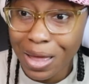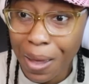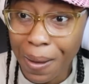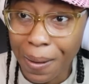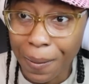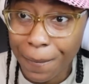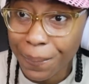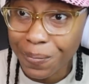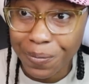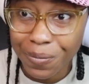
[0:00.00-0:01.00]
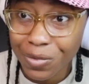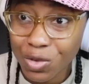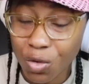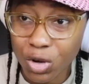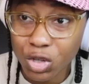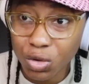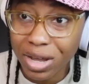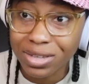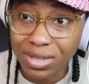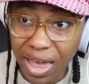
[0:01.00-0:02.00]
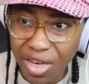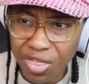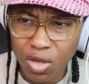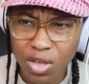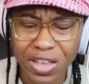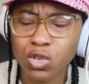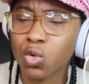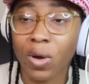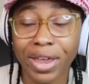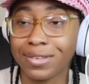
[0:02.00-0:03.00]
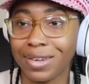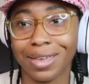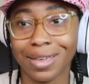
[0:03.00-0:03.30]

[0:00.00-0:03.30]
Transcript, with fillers: Ah. So first you got death. That's crazy.